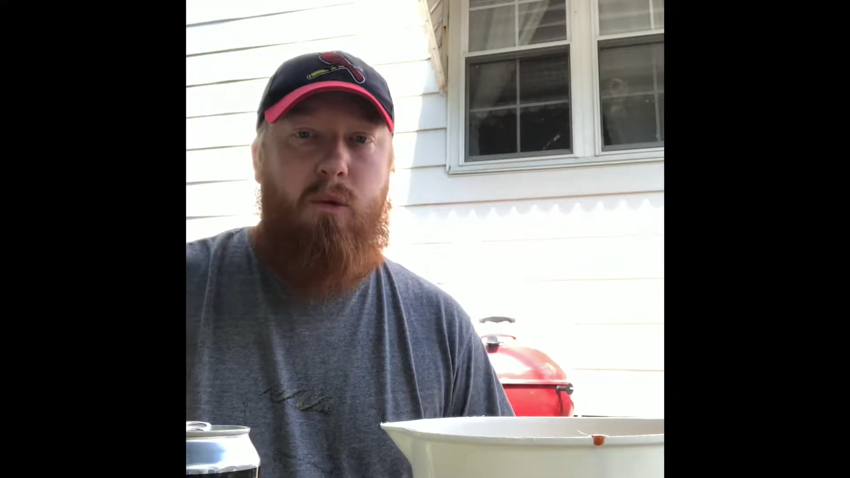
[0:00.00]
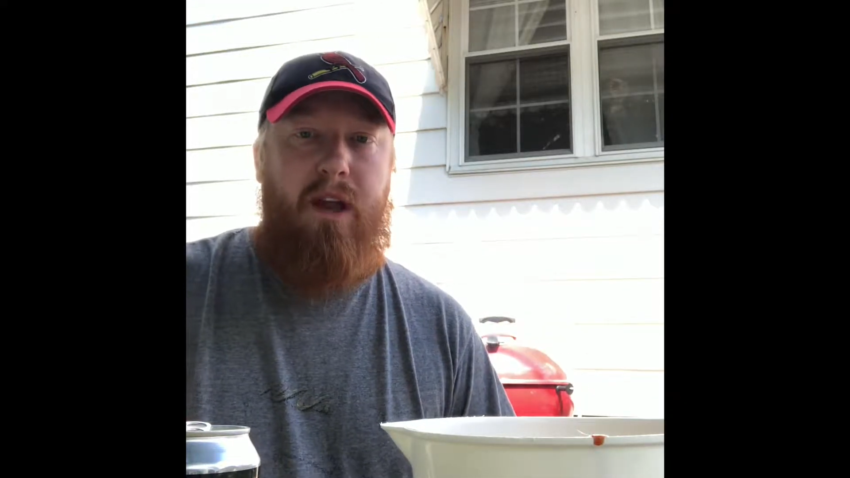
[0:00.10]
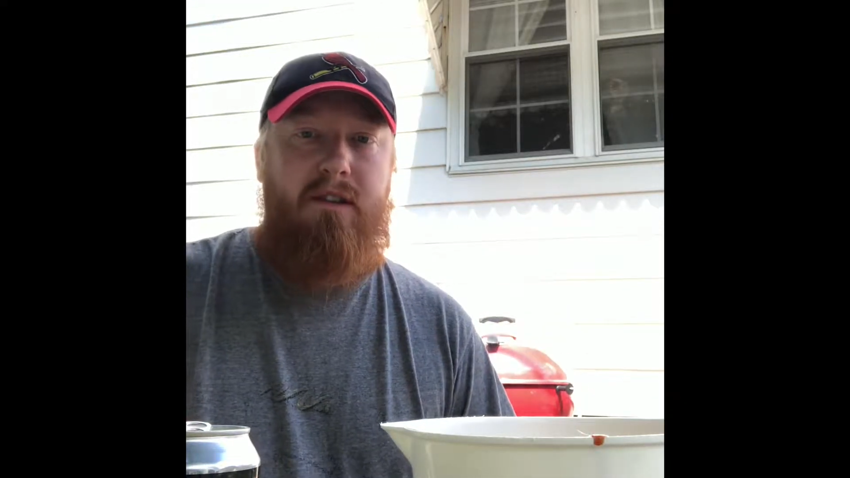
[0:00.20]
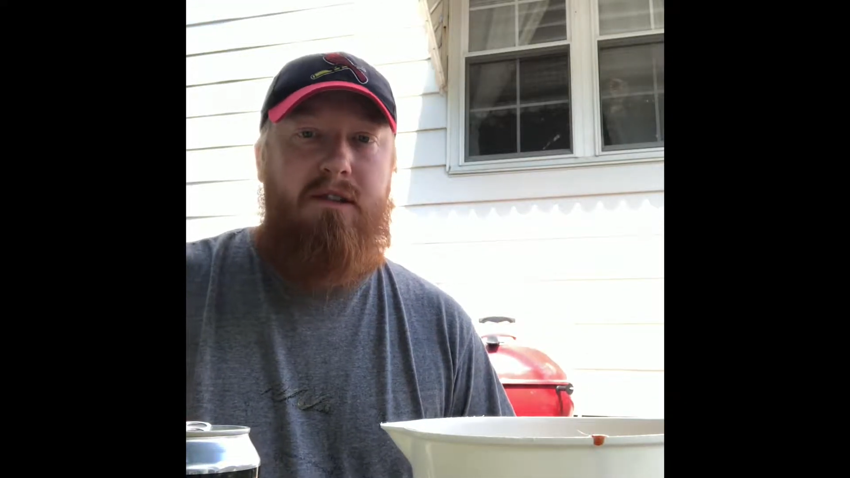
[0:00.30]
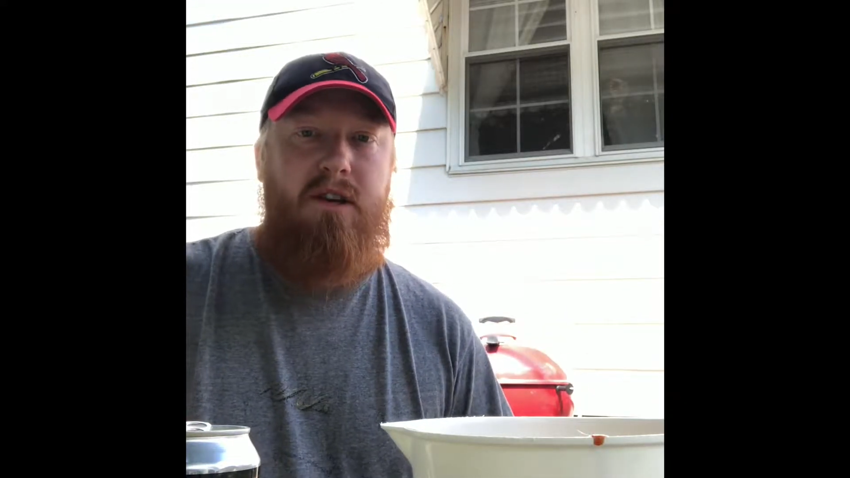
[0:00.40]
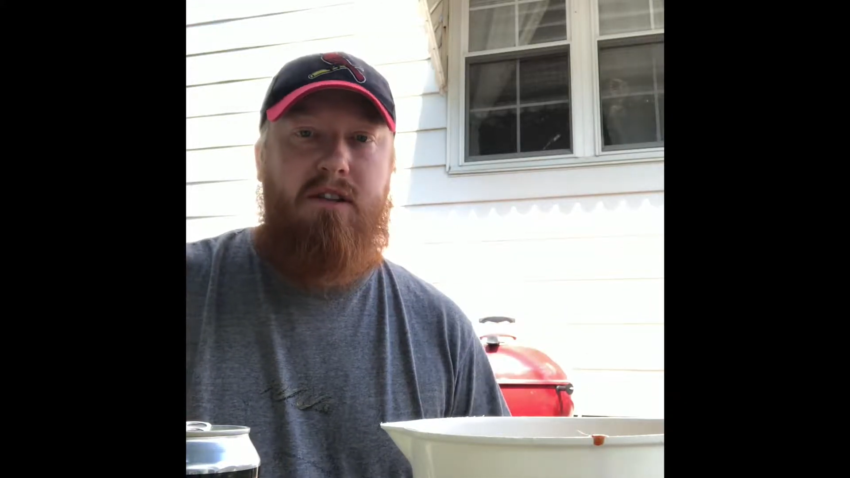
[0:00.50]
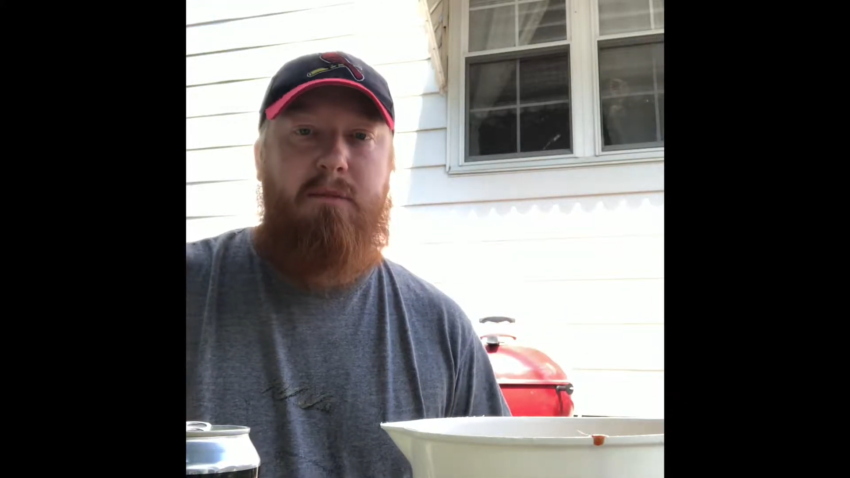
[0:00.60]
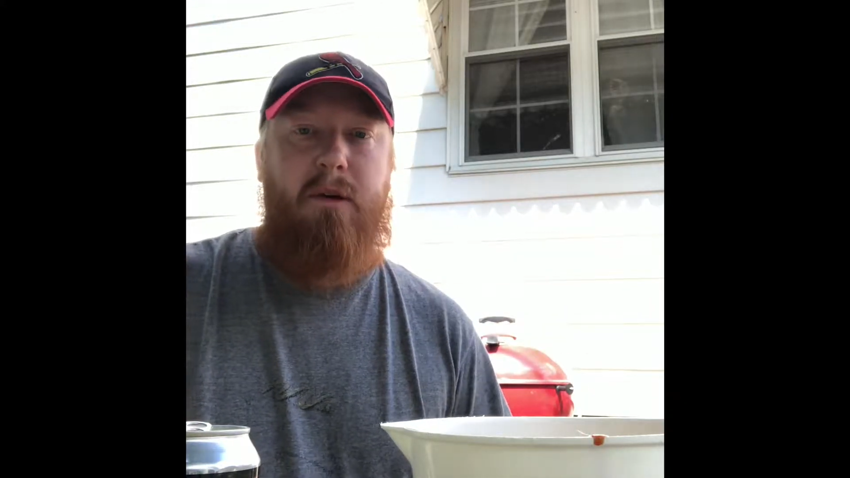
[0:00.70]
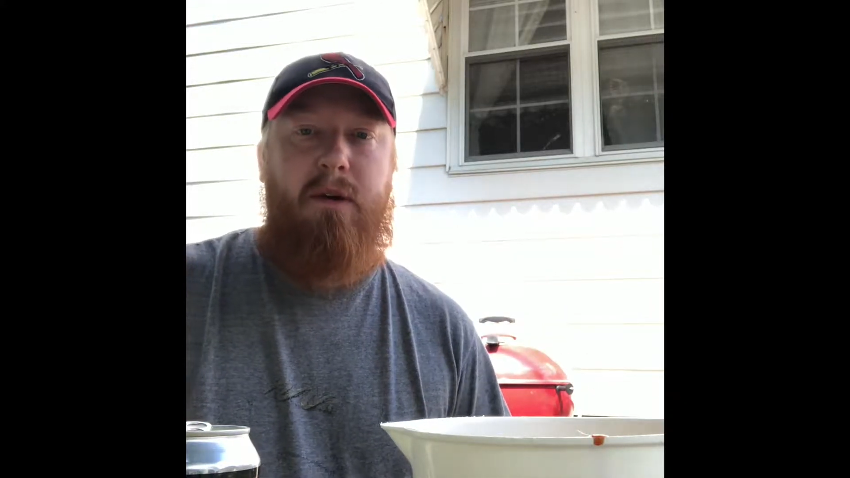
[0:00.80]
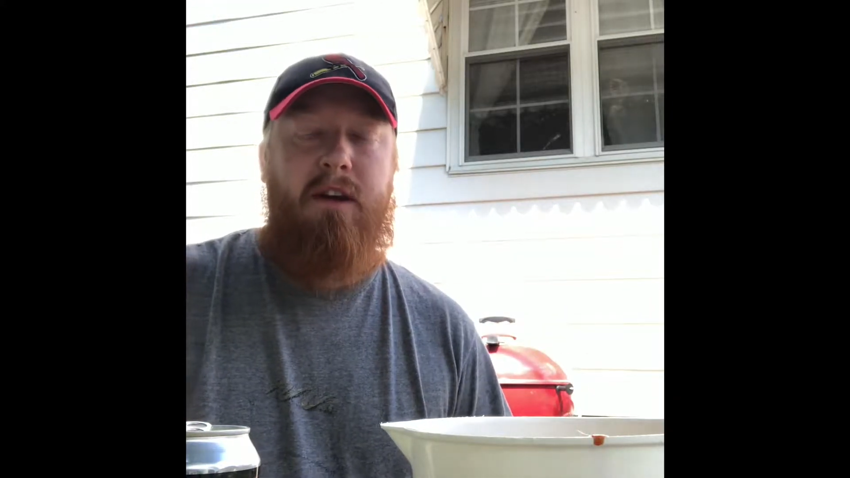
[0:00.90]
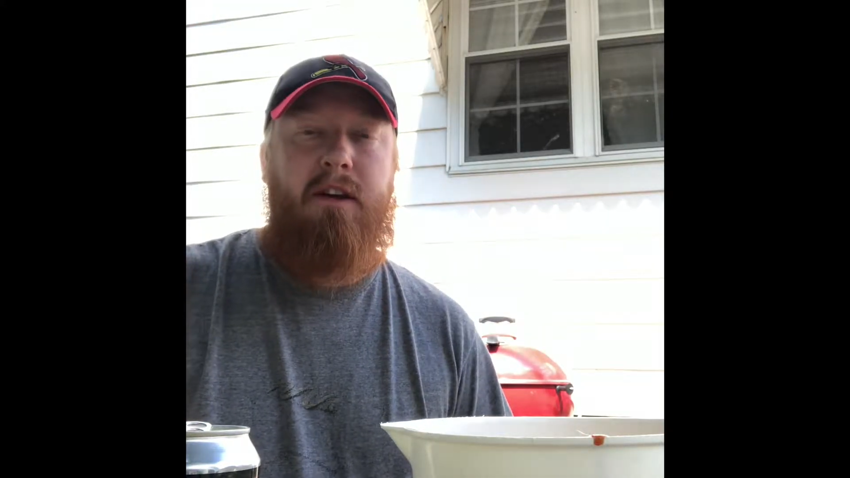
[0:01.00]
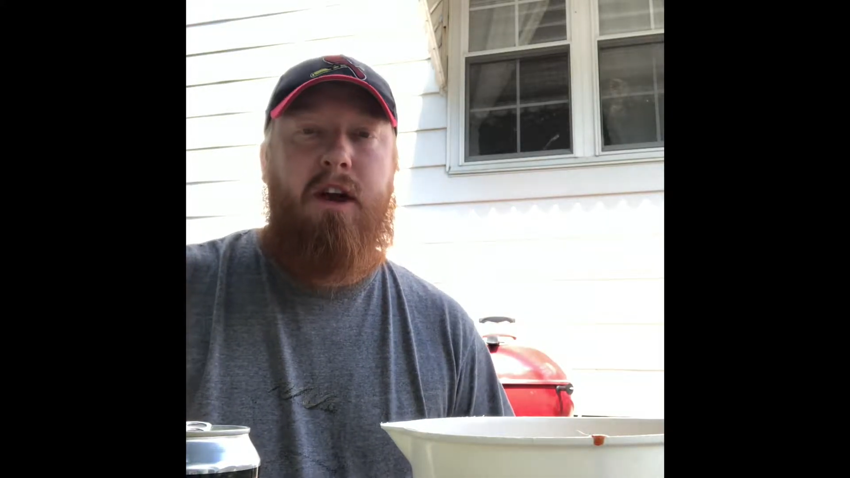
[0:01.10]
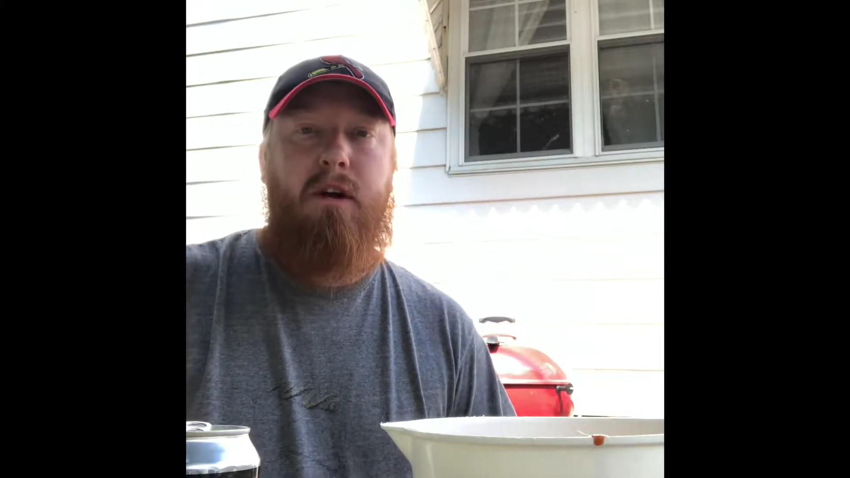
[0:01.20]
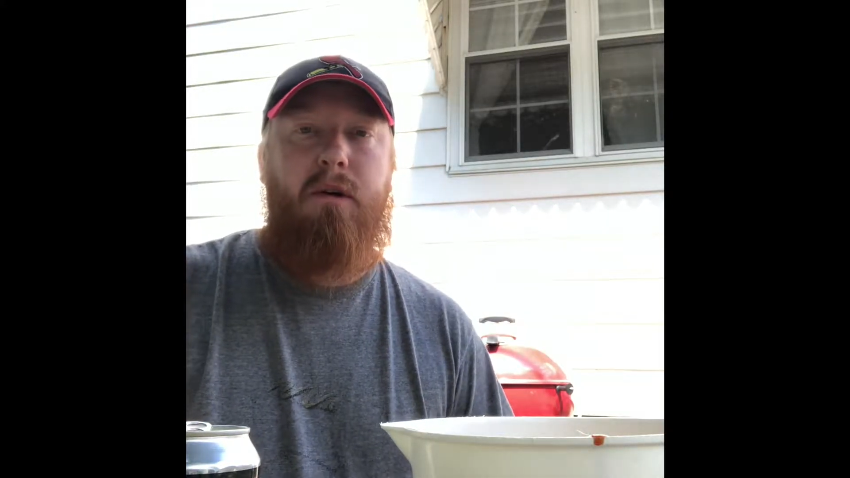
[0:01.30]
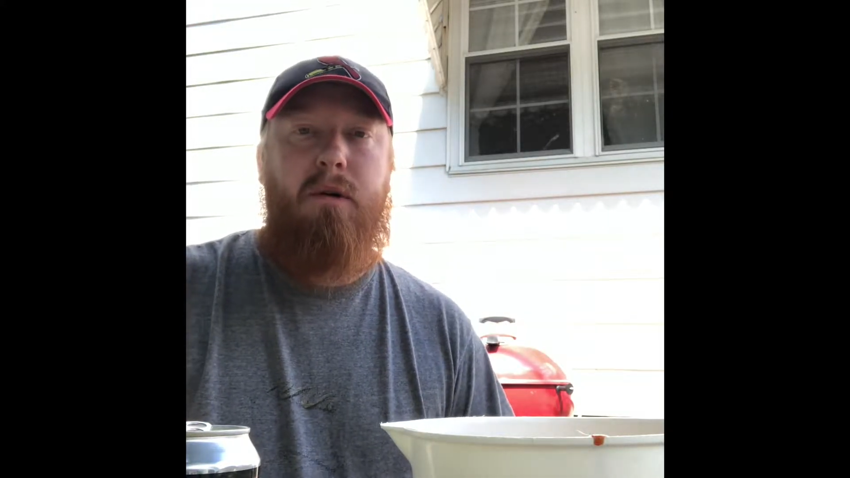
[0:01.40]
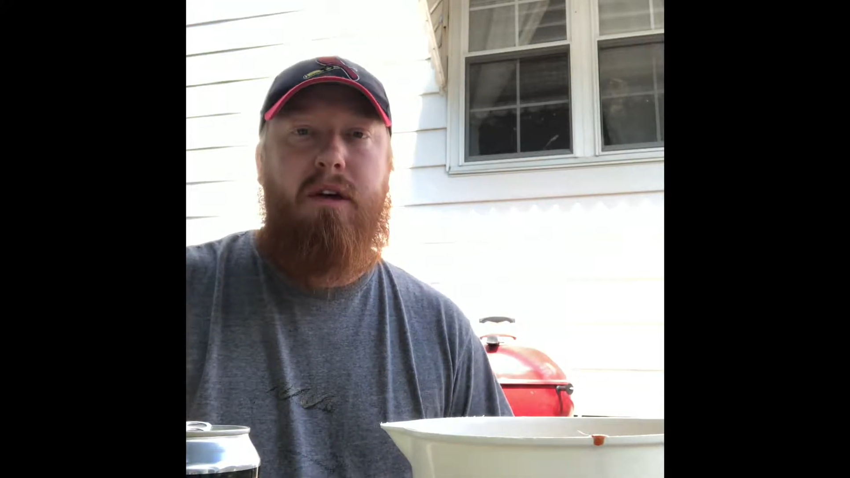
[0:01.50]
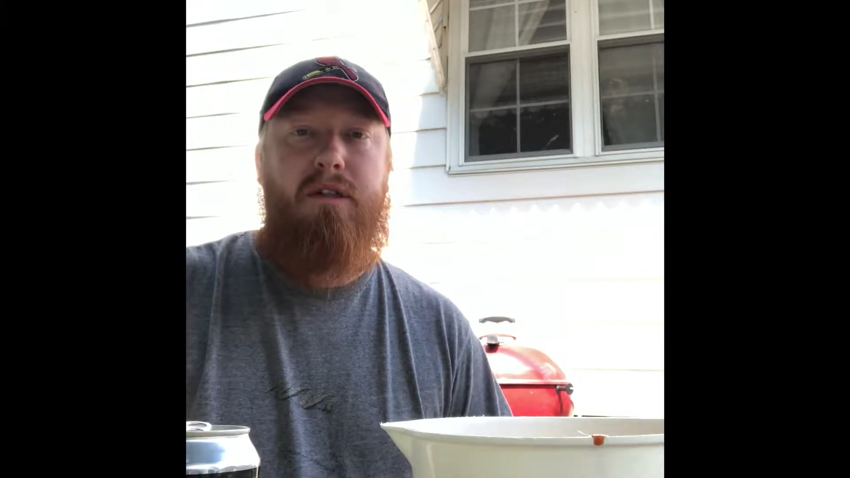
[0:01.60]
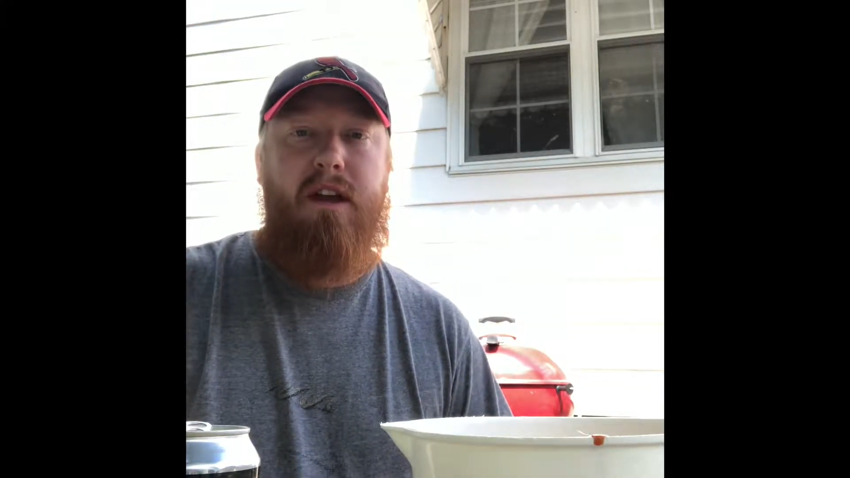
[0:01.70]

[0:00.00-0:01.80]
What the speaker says: wings just about ready to go.